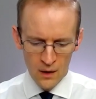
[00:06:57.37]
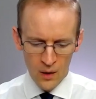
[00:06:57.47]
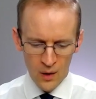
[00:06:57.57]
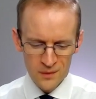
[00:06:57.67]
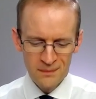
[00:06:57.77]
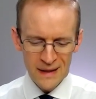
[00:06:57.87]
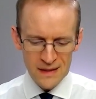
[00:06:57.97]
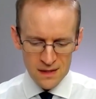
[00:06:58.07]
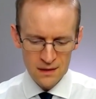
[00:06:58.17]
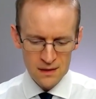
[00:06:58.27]
On
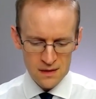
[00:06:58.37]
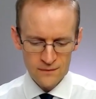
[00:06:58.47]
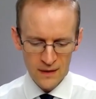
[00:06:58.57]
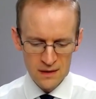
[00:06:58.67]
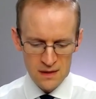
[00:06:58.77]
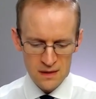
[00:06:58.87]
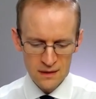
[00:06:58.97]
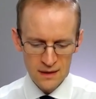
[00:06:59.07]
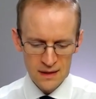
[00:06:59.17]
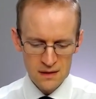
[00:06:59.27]
maintenance funds,
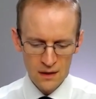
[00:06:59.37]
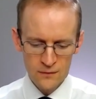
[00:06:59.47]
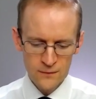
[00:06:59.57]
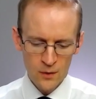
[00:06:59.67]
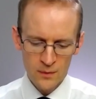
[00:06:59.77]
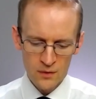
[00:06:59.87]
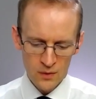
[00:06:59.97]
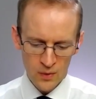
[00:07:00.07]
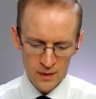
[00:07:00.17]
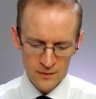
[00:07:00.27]
there's no formal
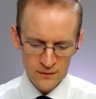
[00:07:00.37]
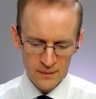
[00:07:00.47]
requirement for